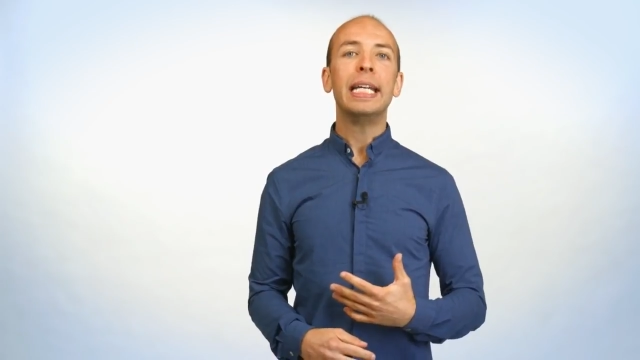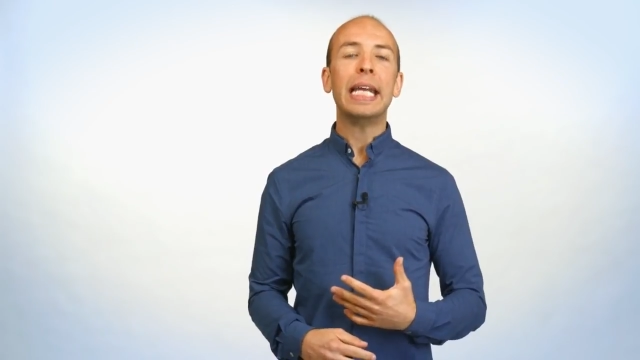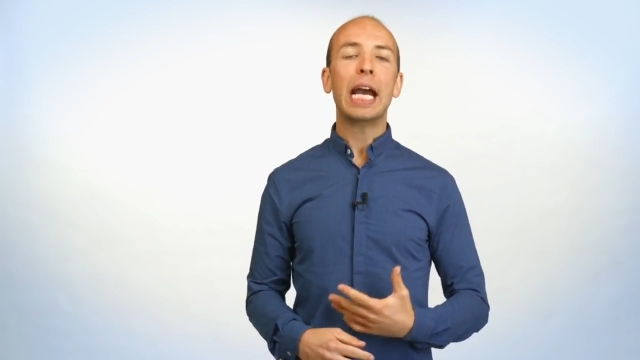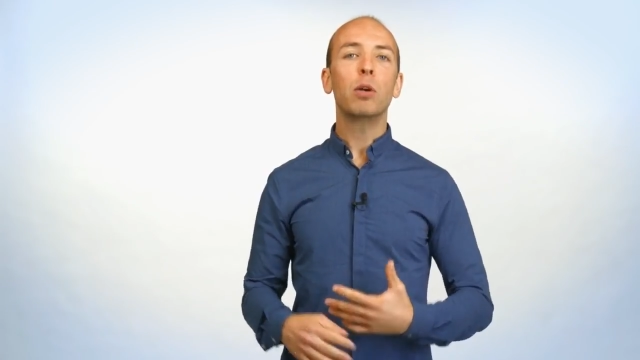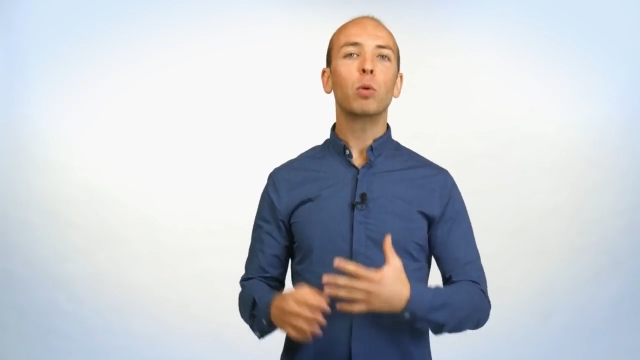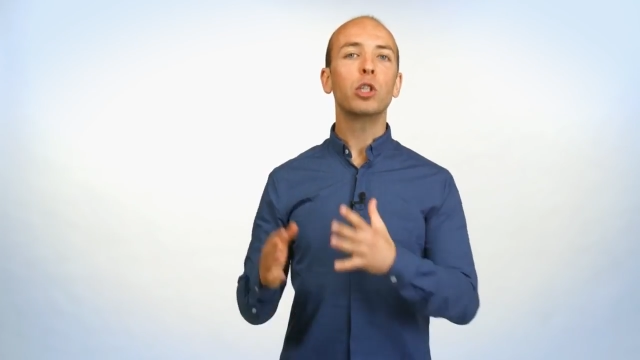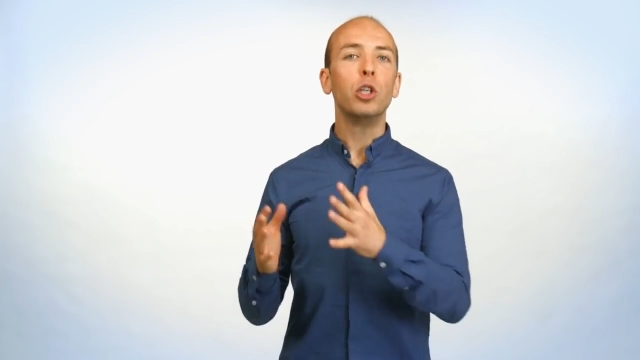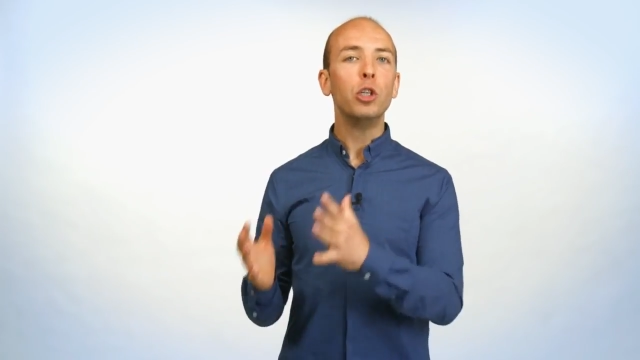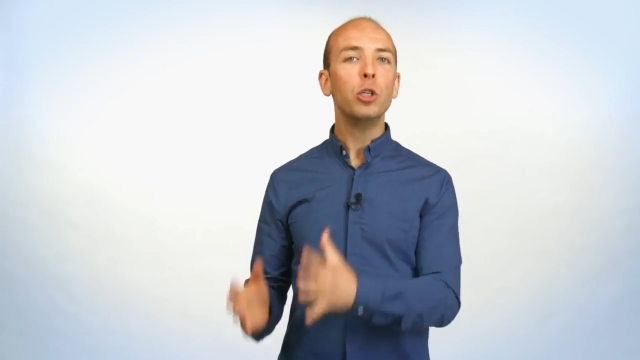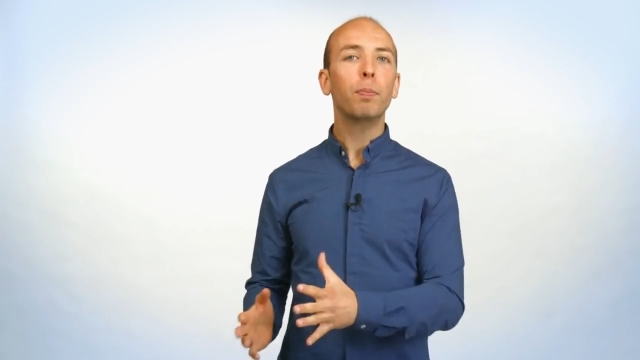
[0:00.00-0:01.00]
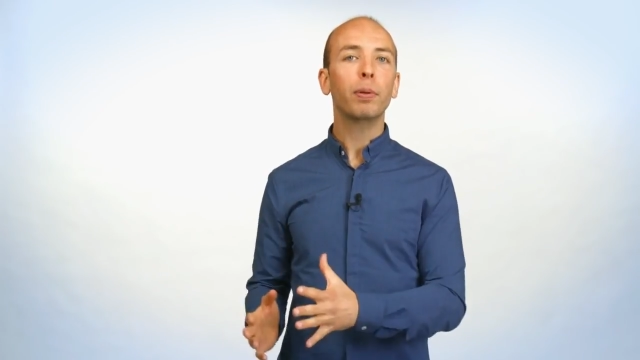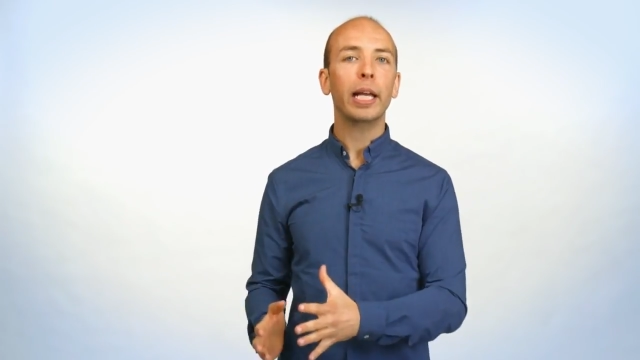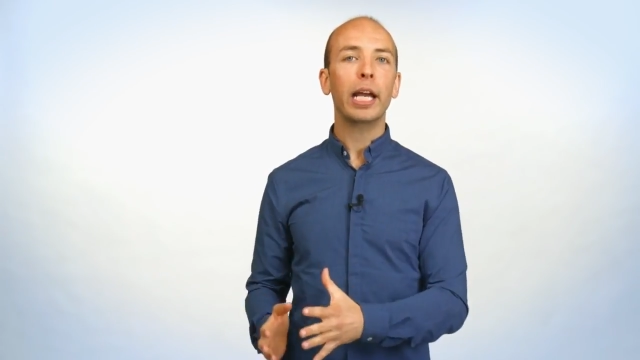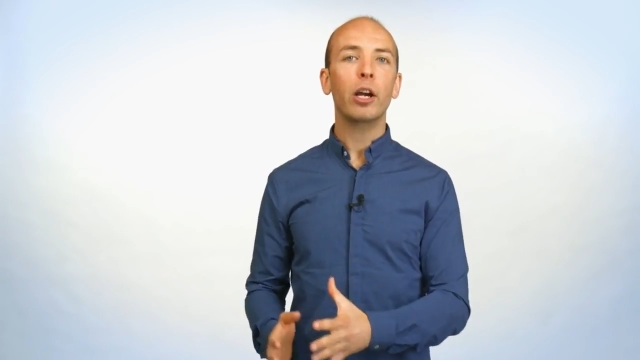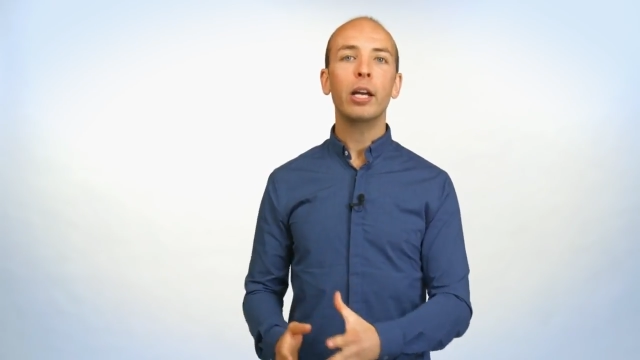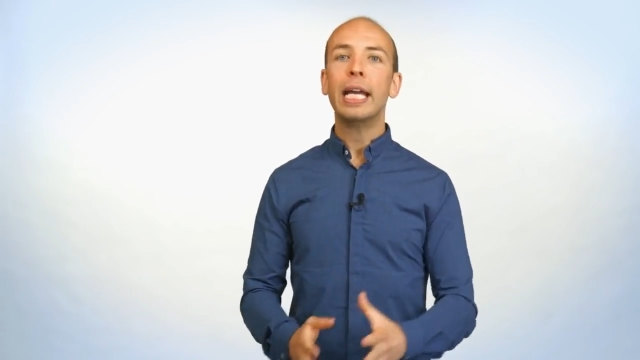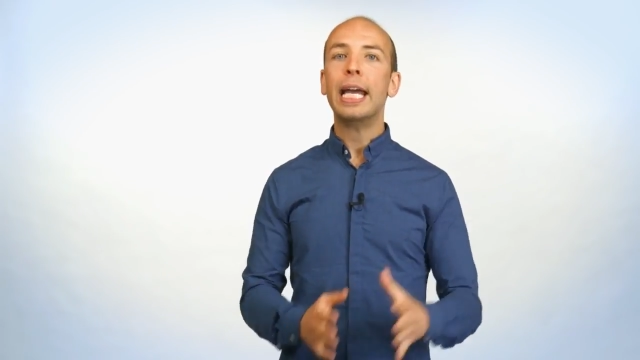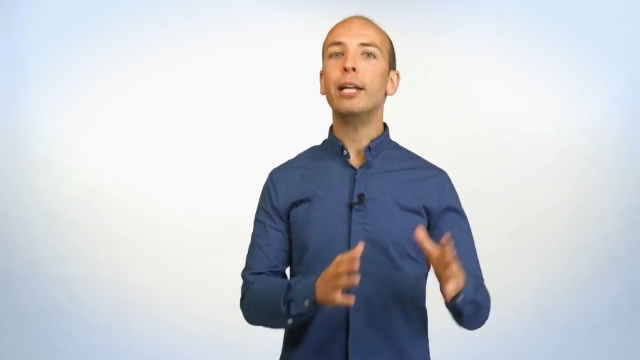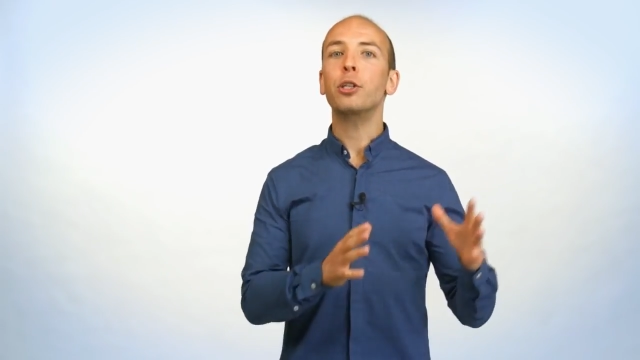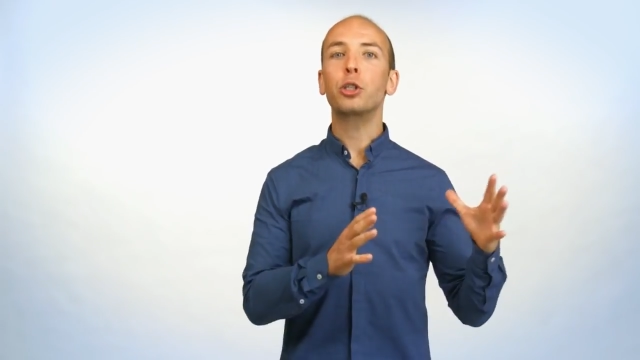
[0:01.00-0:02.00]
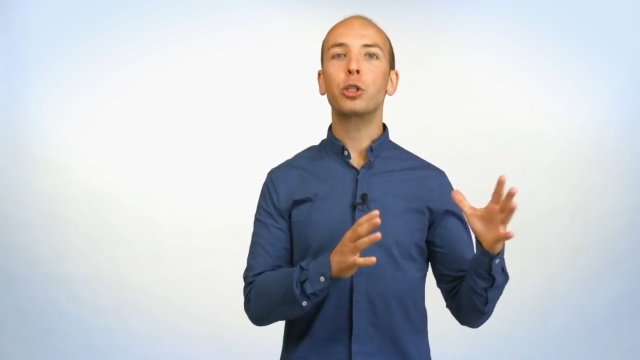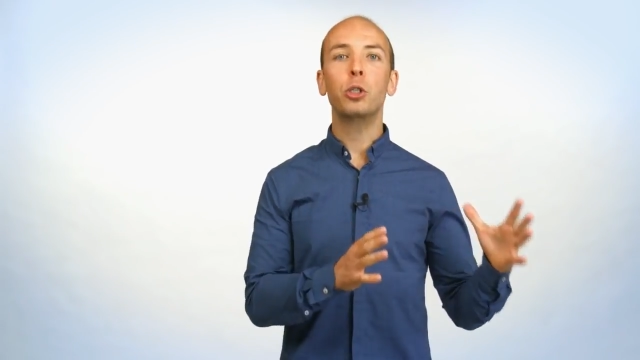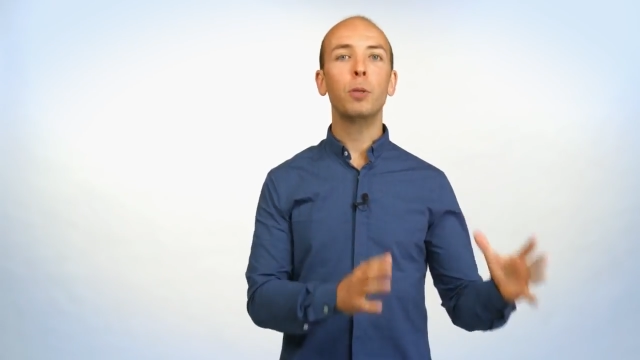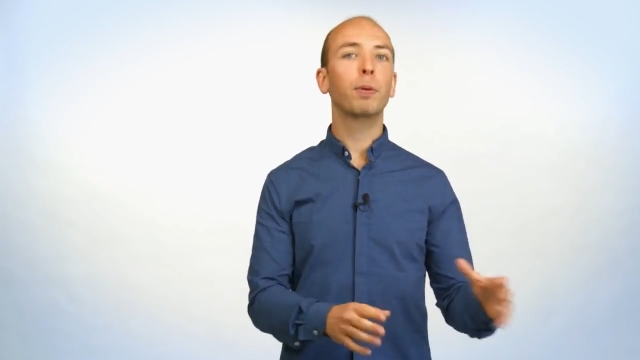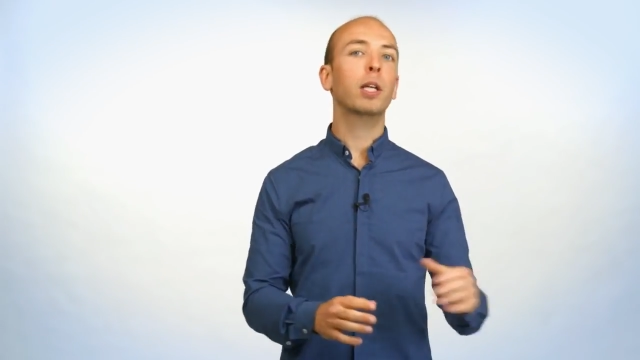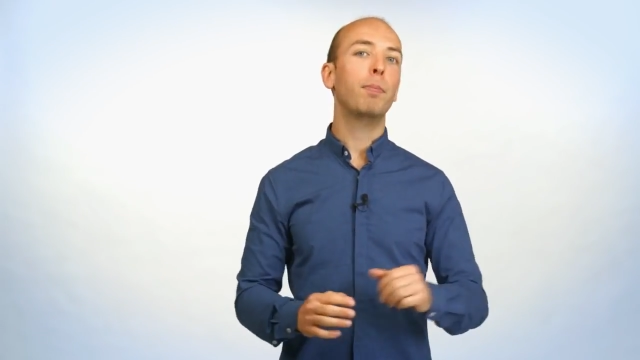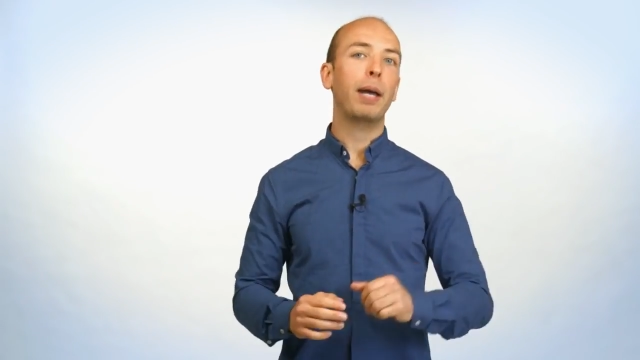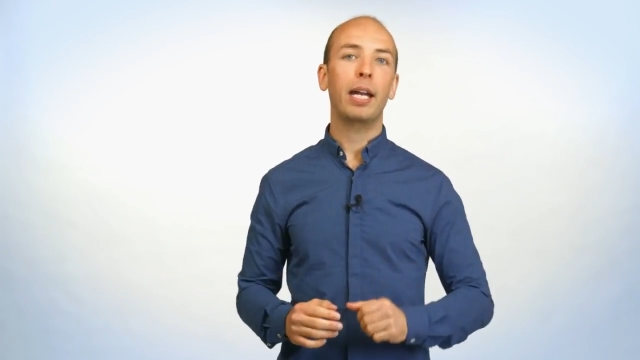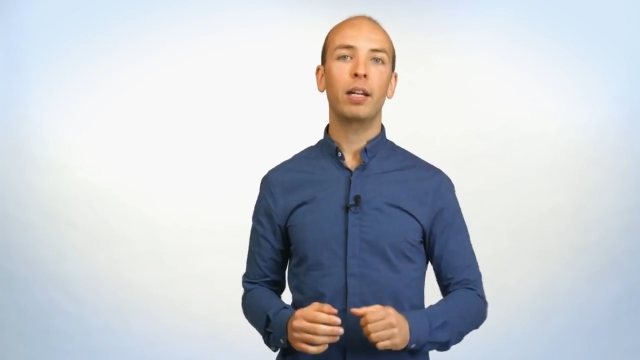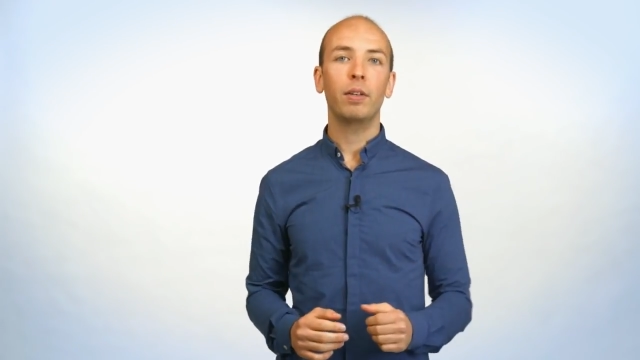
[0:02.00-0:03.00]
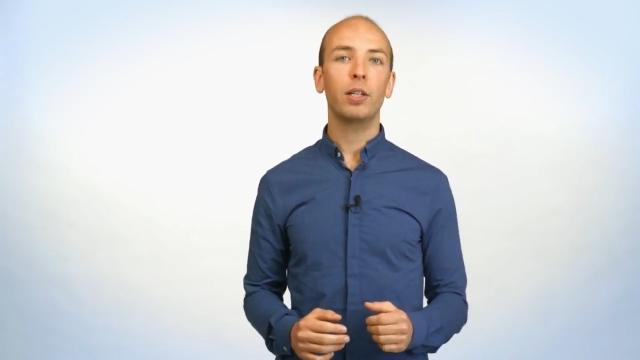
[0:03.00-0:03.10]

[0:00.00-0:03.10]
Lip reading: Darren was a new player in a super competitive